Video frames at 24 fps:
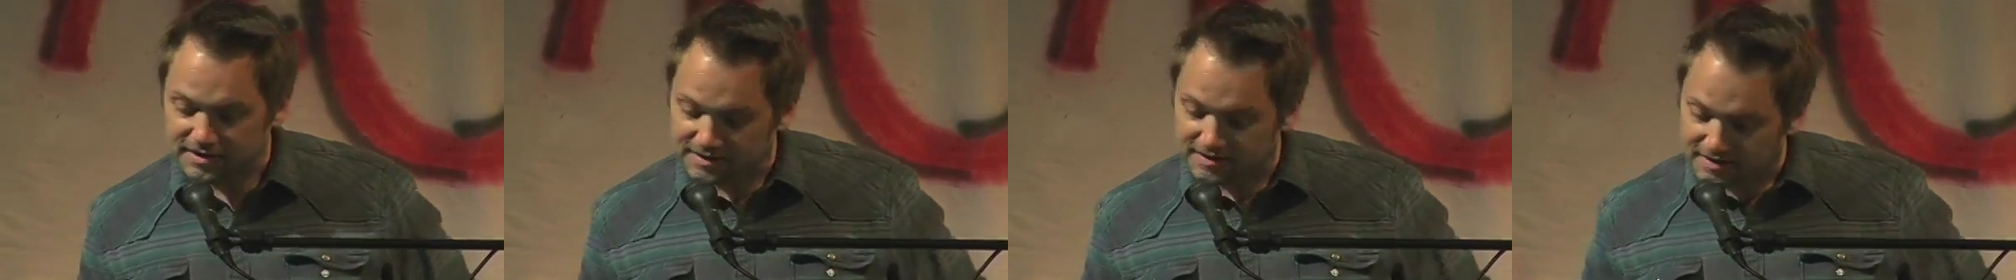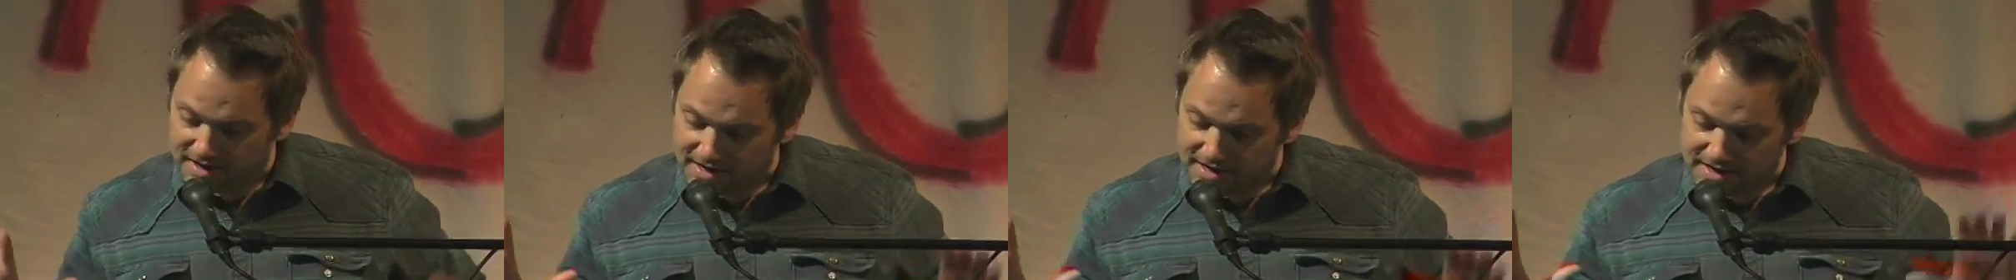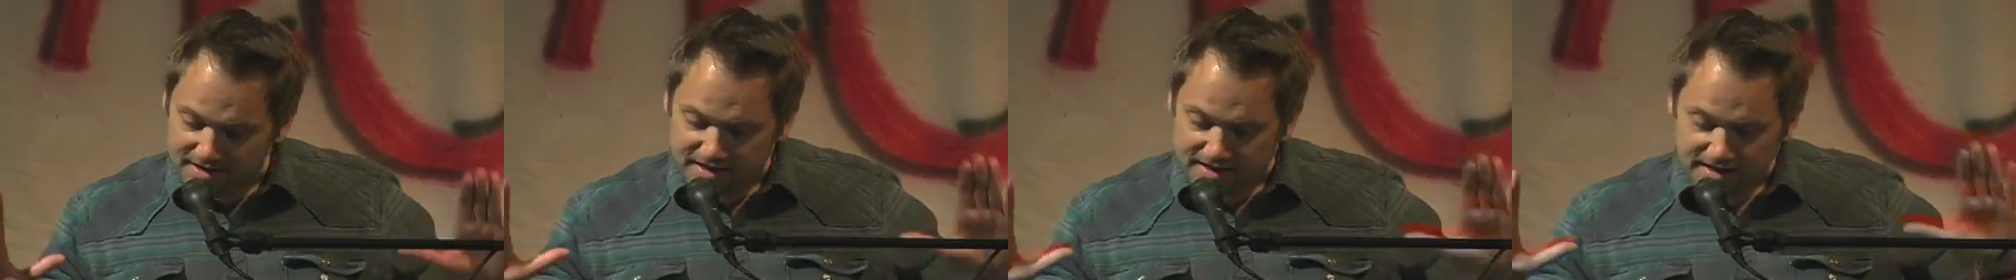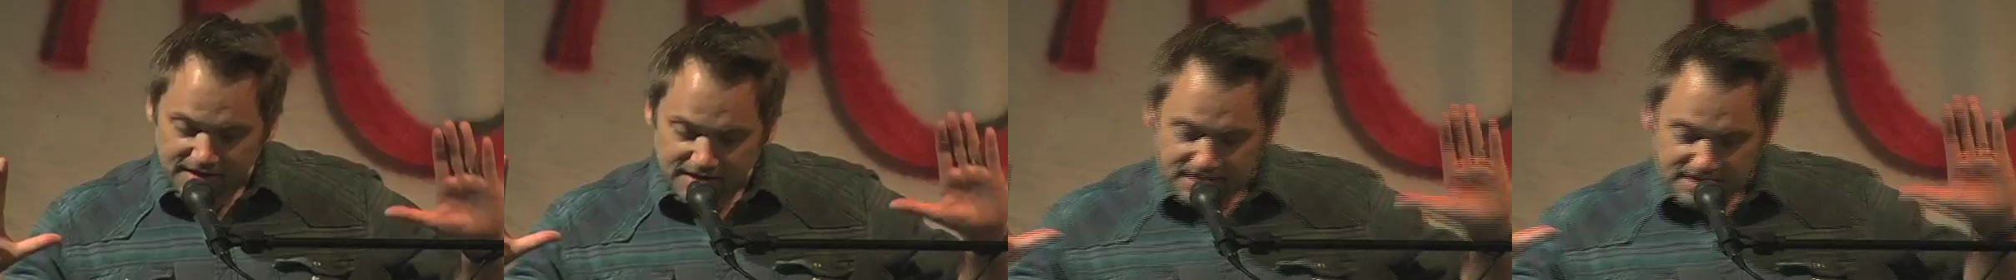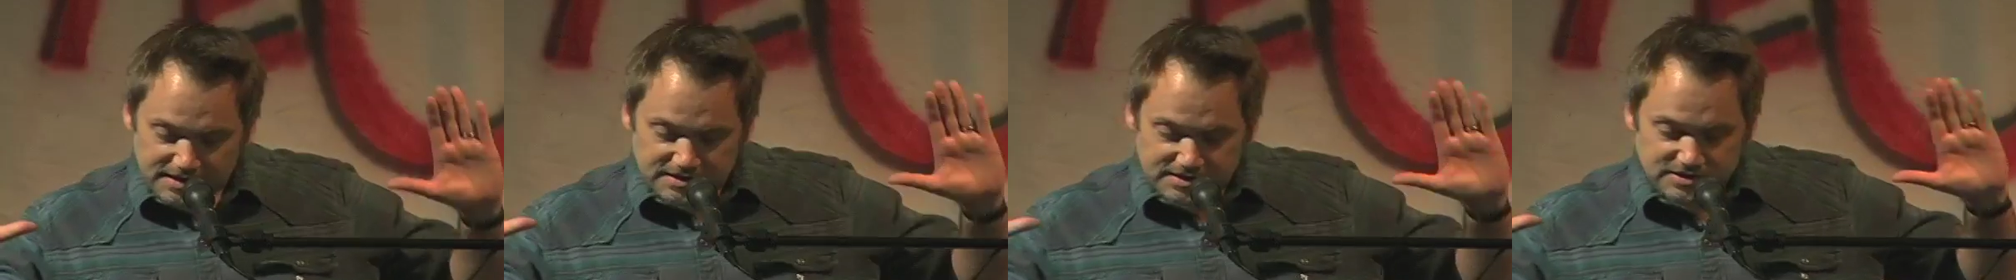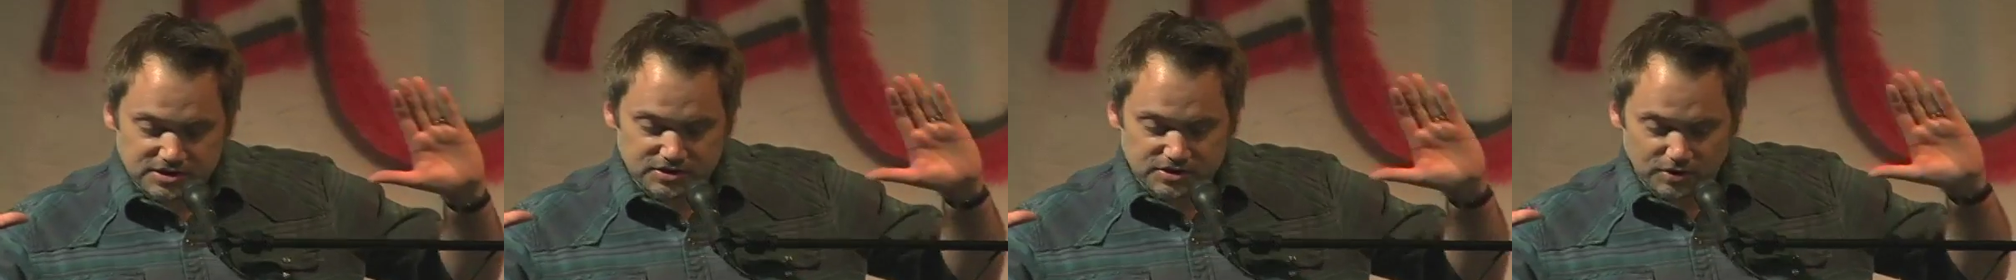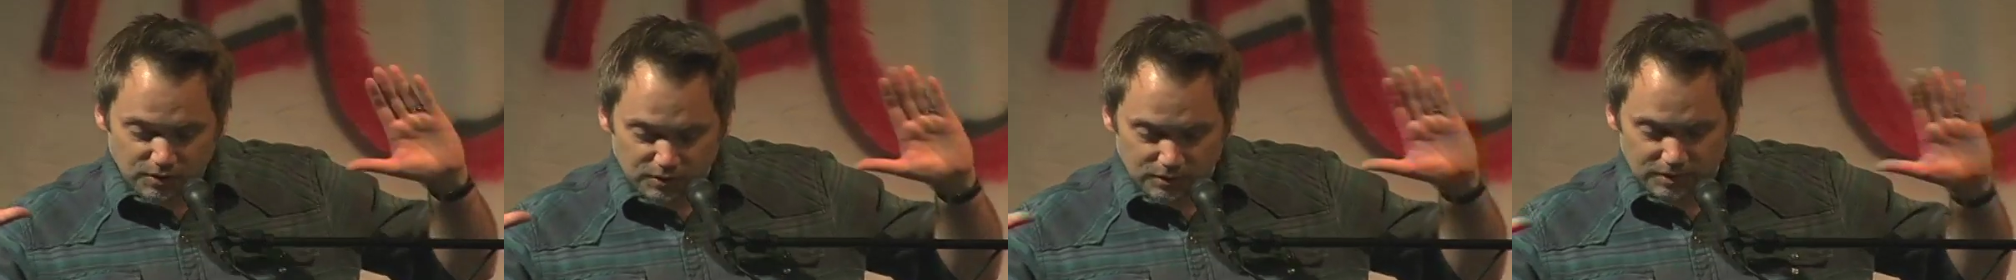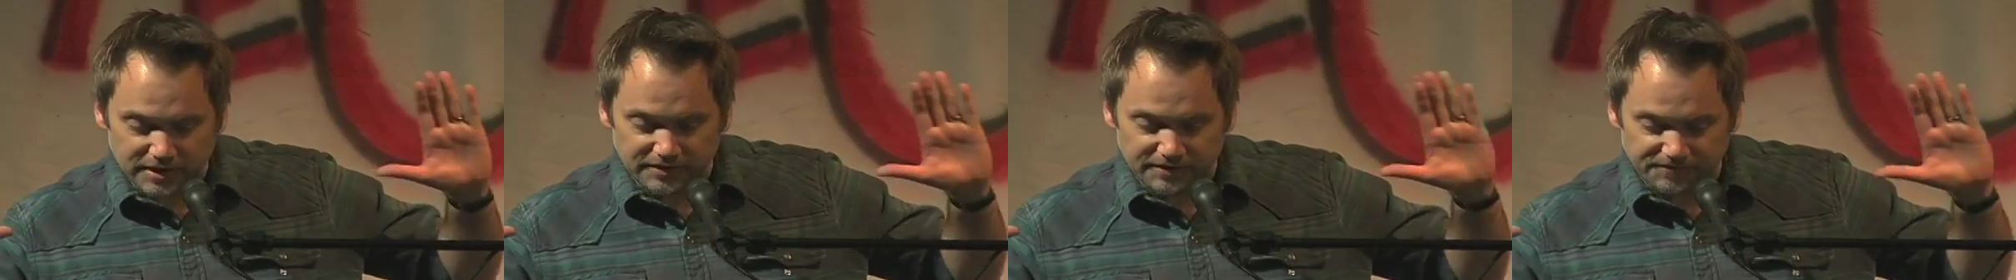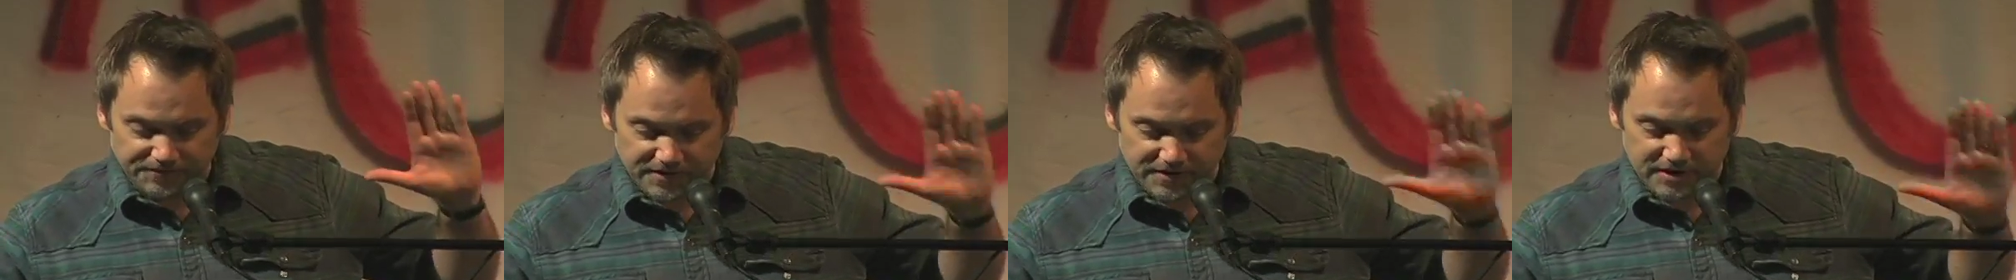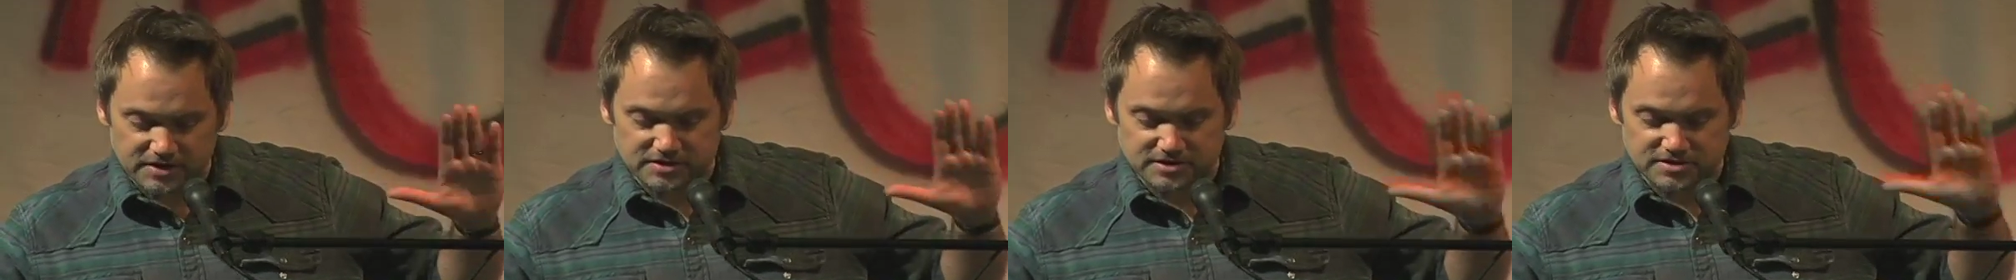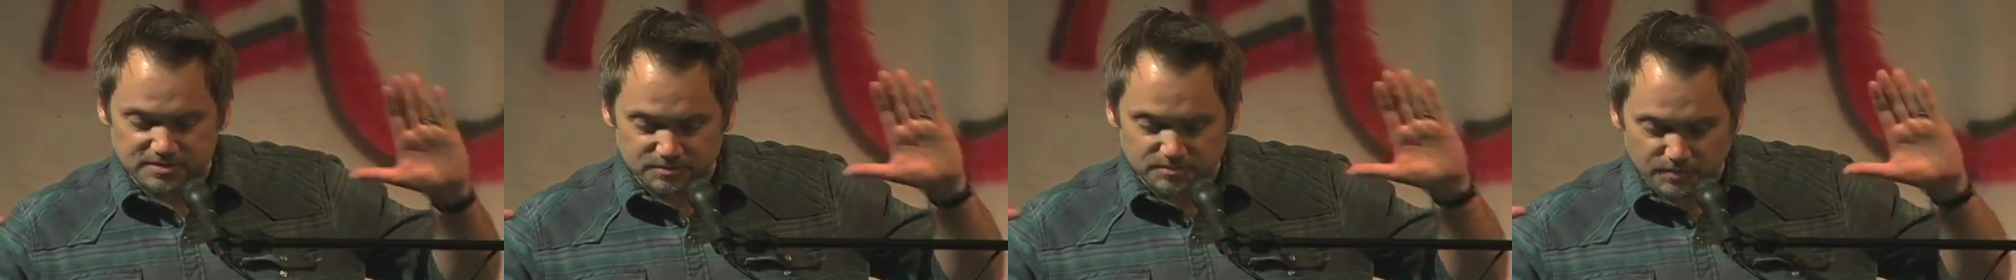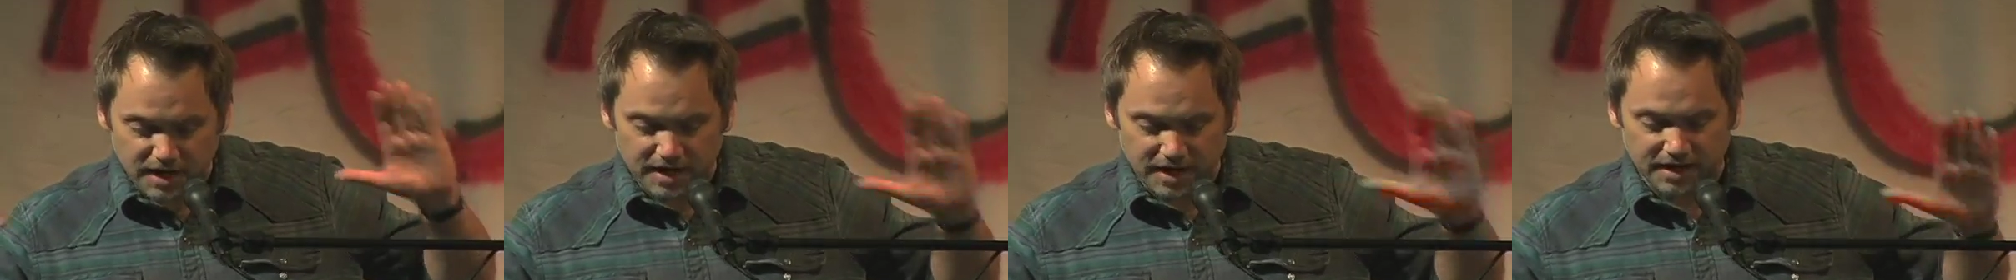Lightning is totally fierce
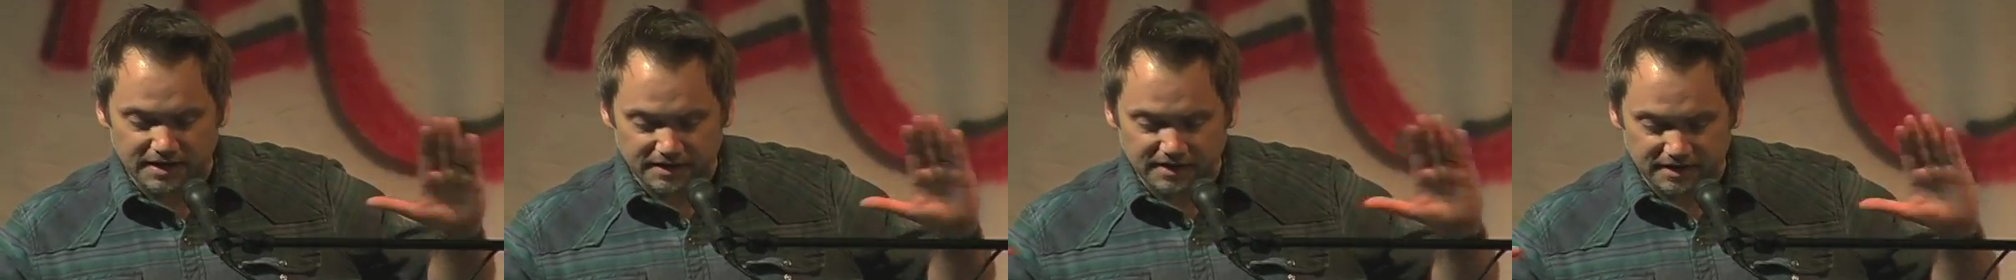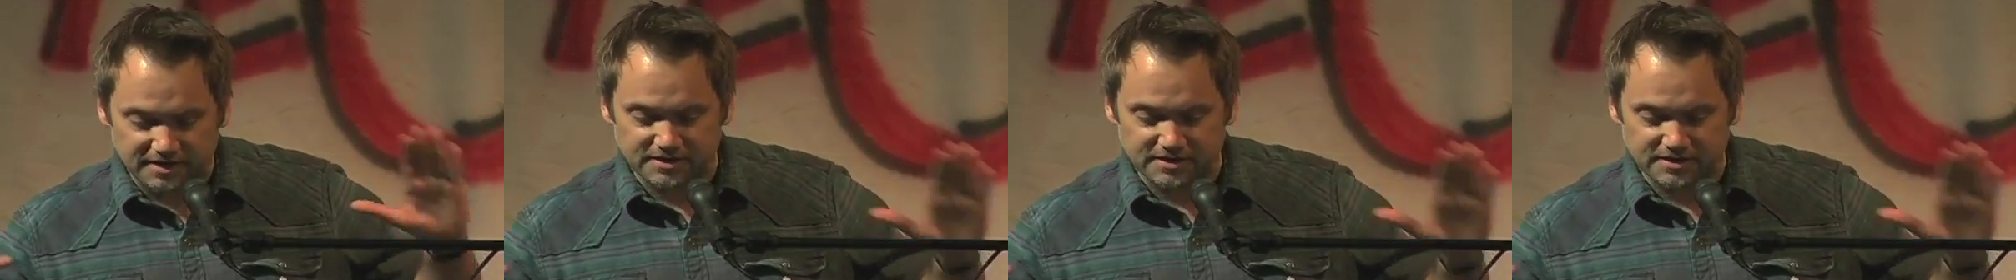and mighty,